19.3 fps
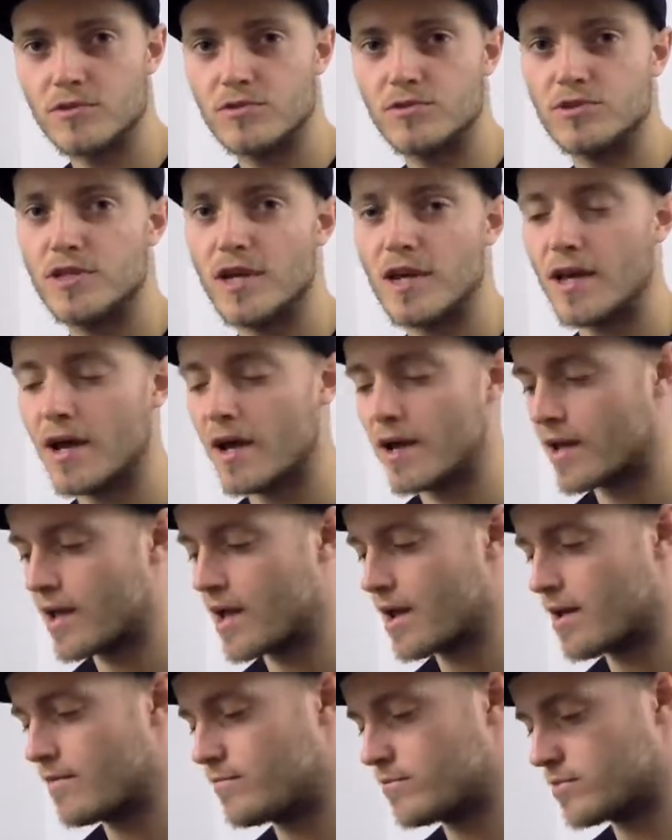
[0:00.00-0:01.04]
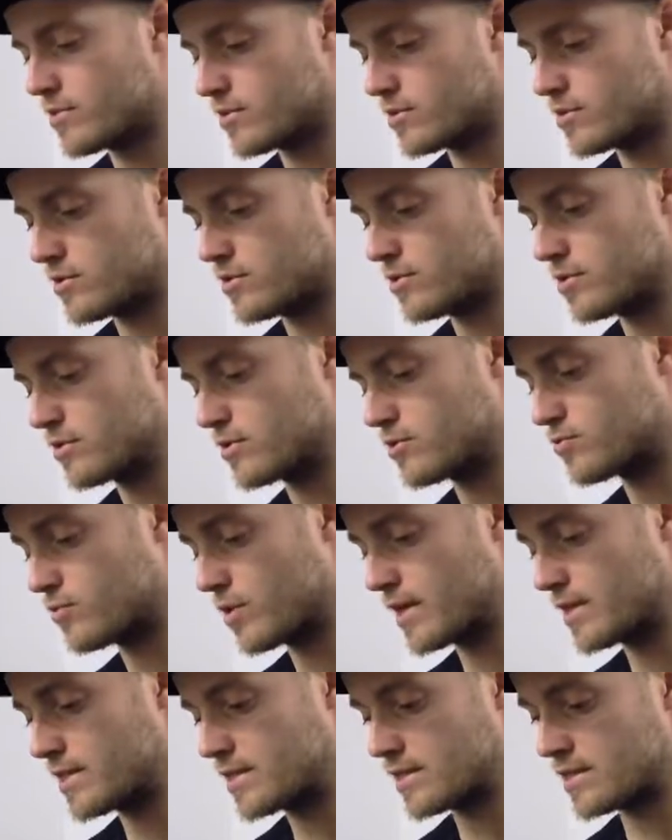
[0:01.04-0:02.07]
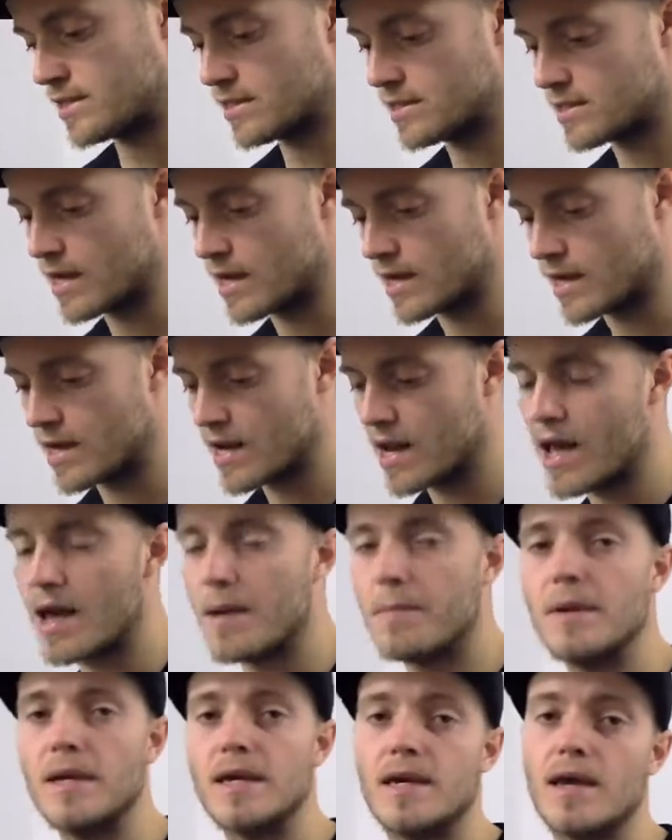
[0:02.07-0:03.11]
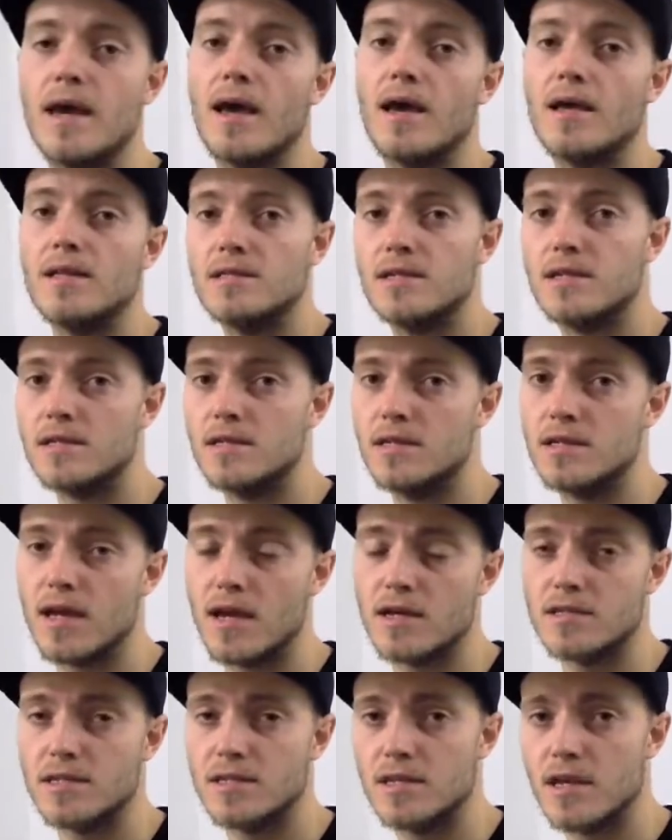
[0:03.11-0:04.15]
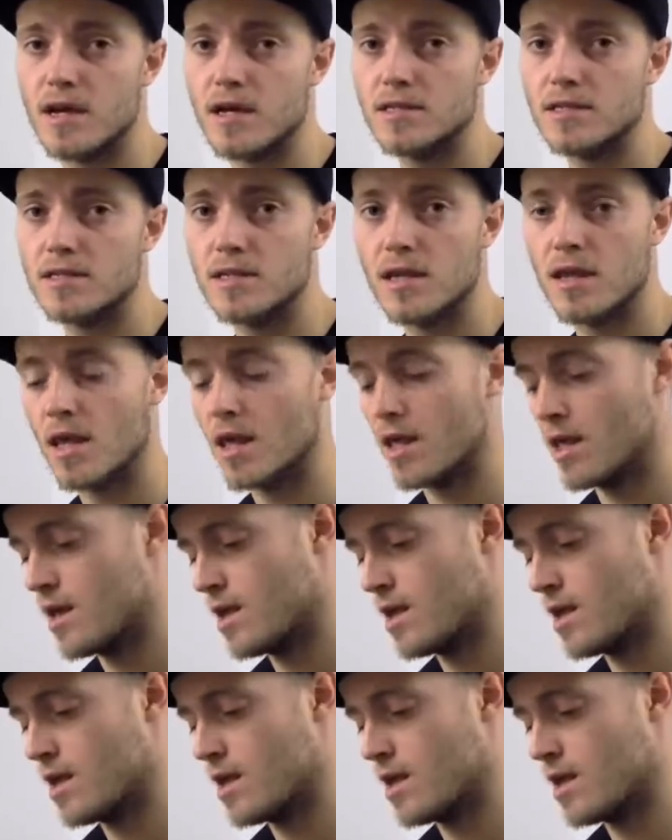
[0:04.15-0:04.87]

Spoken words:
Today I have a great dynamic hand technique exercise